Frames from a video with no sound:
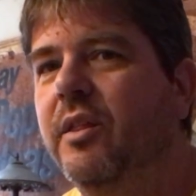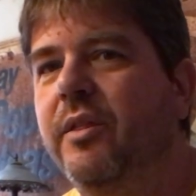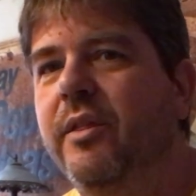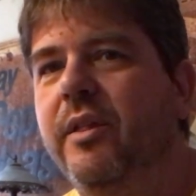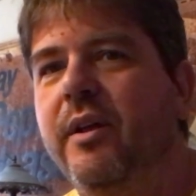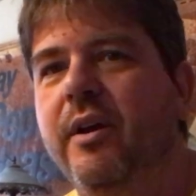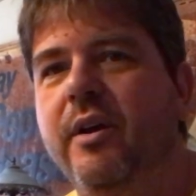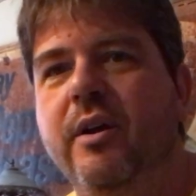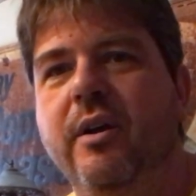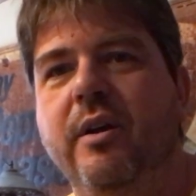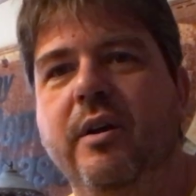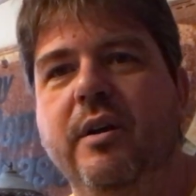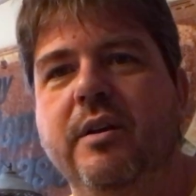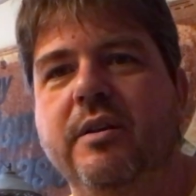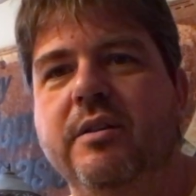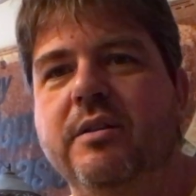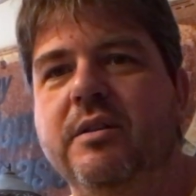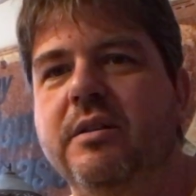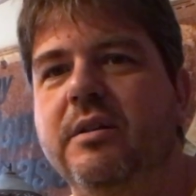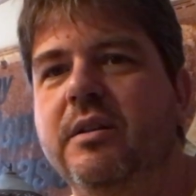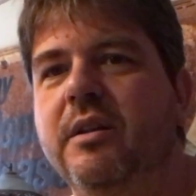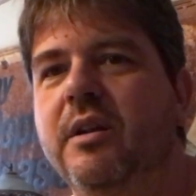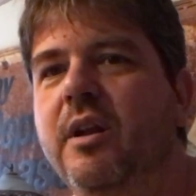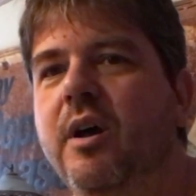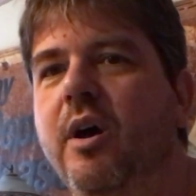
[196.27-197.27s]
there
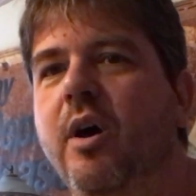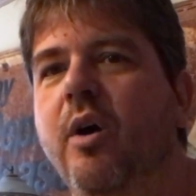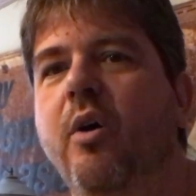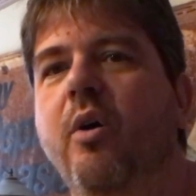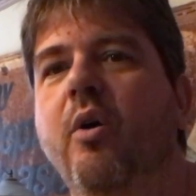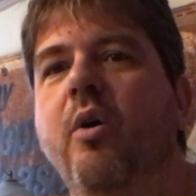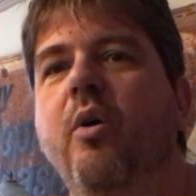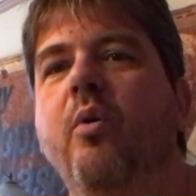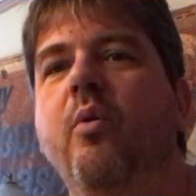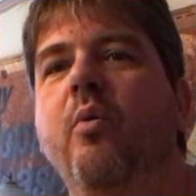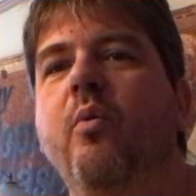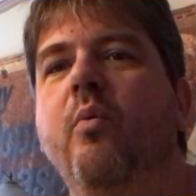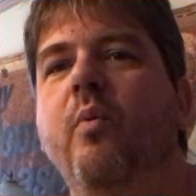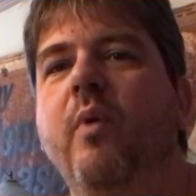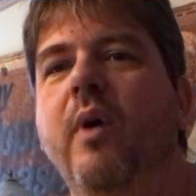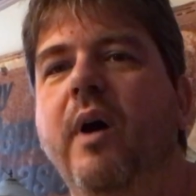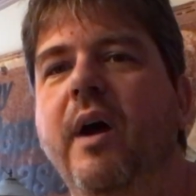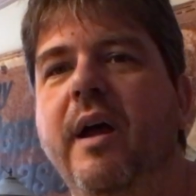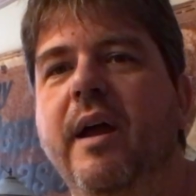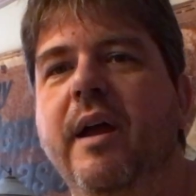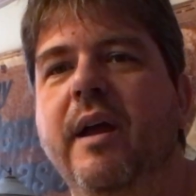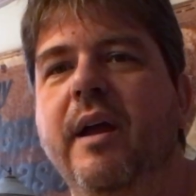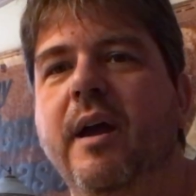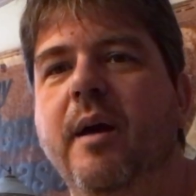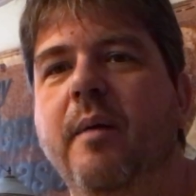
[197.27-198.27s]
is no
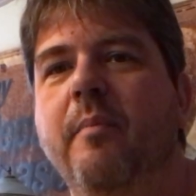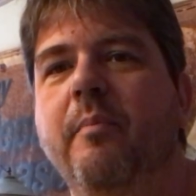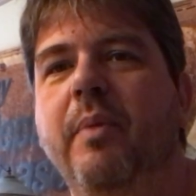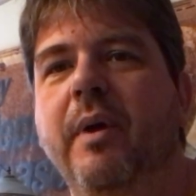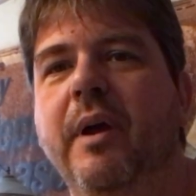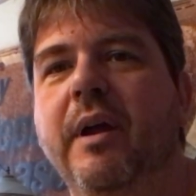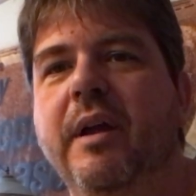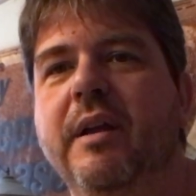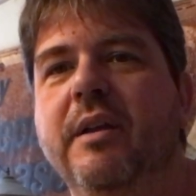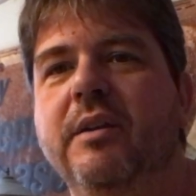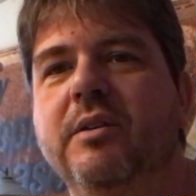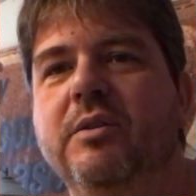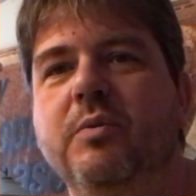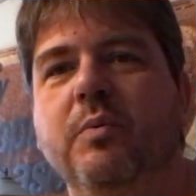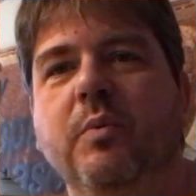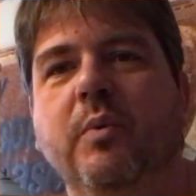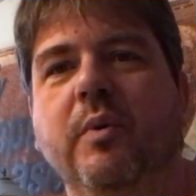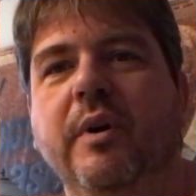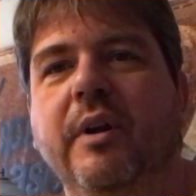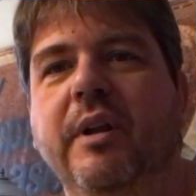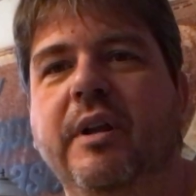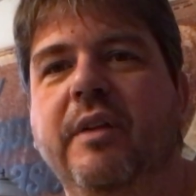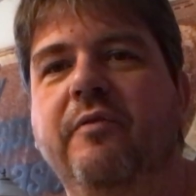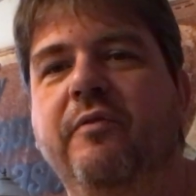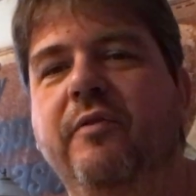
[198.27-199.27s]
way I'm paying
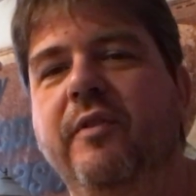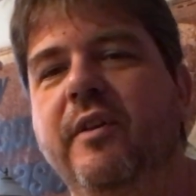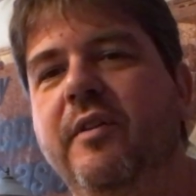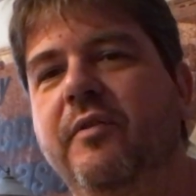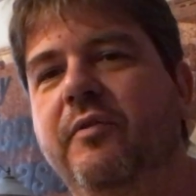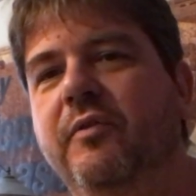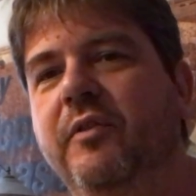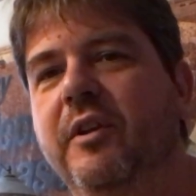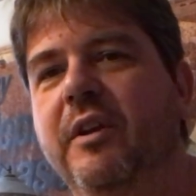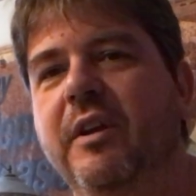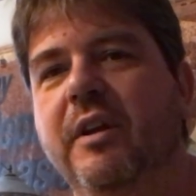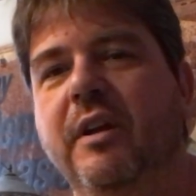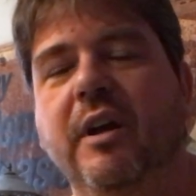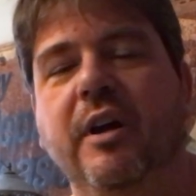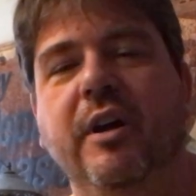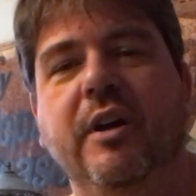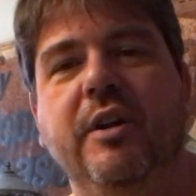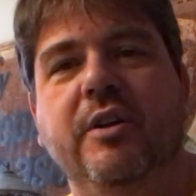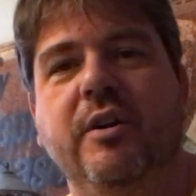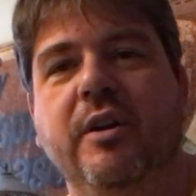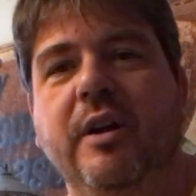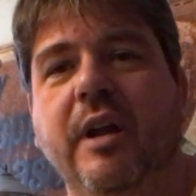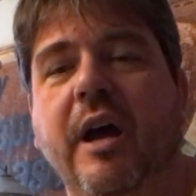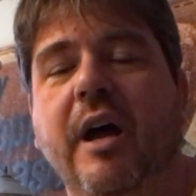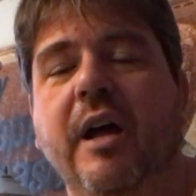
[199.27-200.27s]
$20, $50,
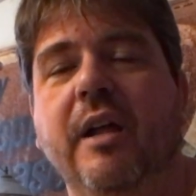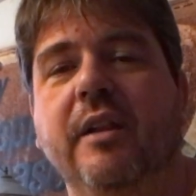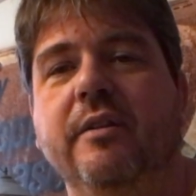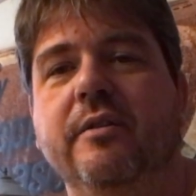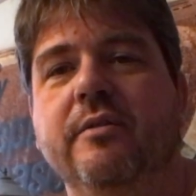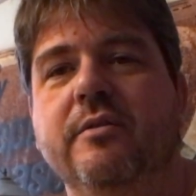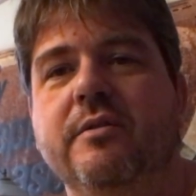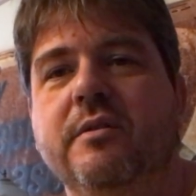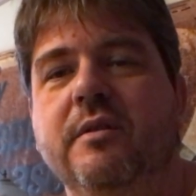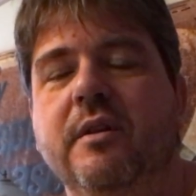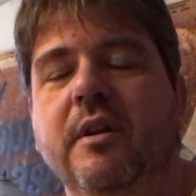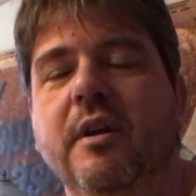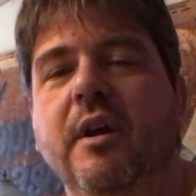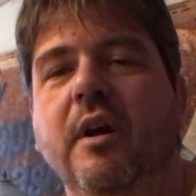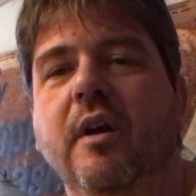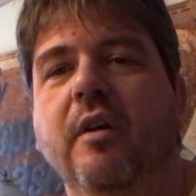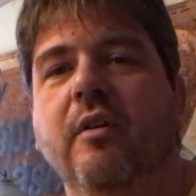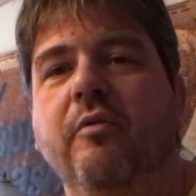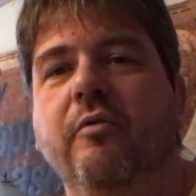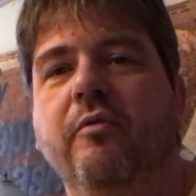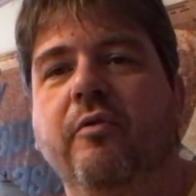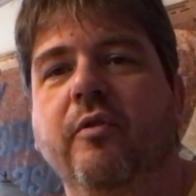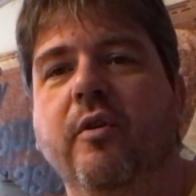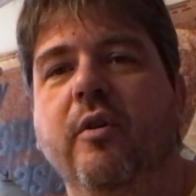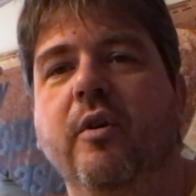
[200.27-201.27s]
$100
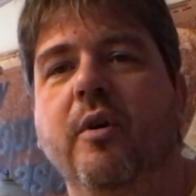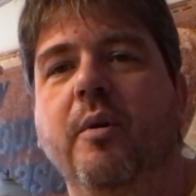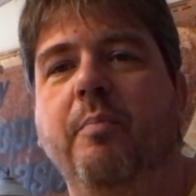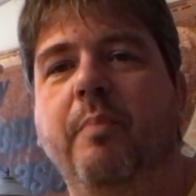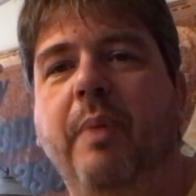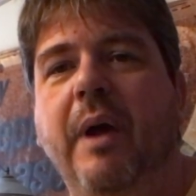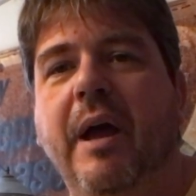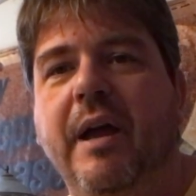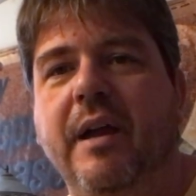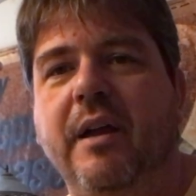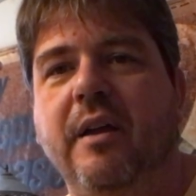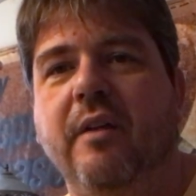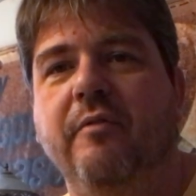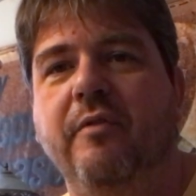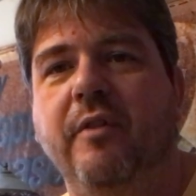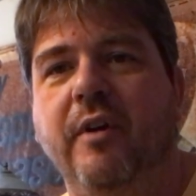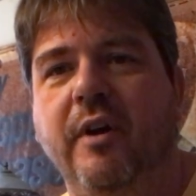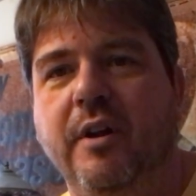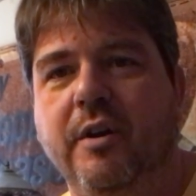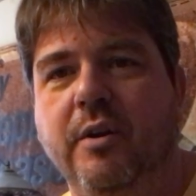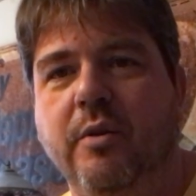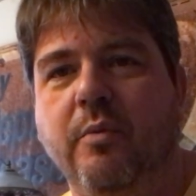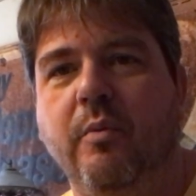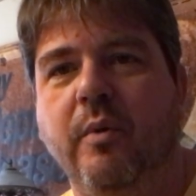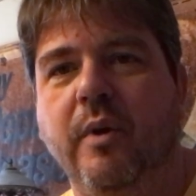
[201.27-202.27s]
for a pack of
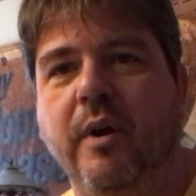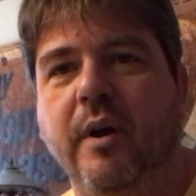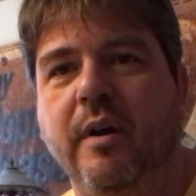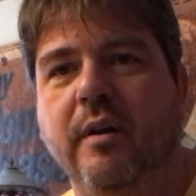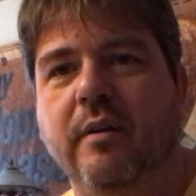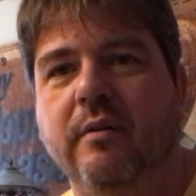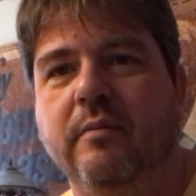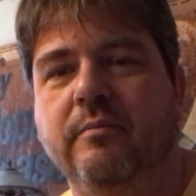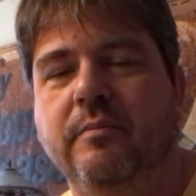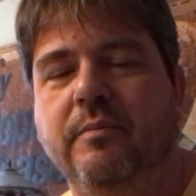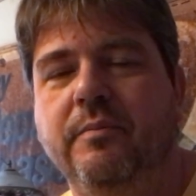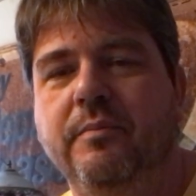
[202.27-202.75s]
underwear?